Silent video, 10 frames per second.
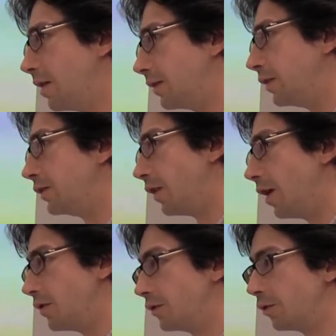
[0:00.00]
Yes,
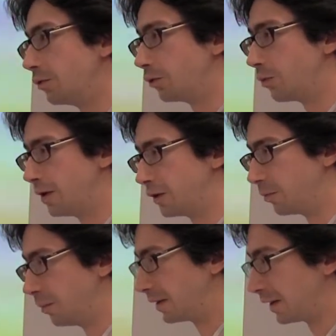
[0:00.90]
it's a good
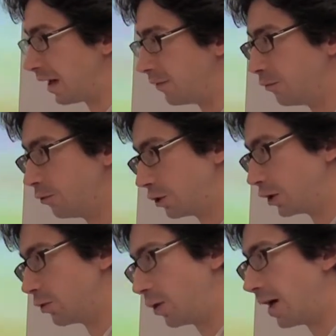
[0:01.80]
question, but
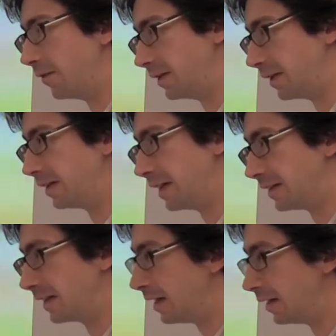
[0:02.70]
unfortunately you haven't done
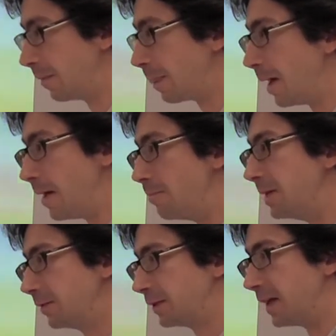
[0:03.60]
yet any
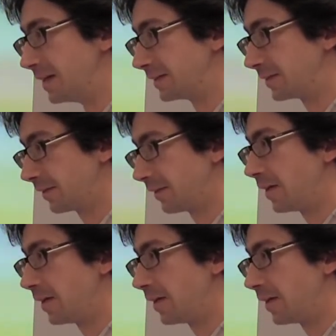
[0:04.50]
peel test.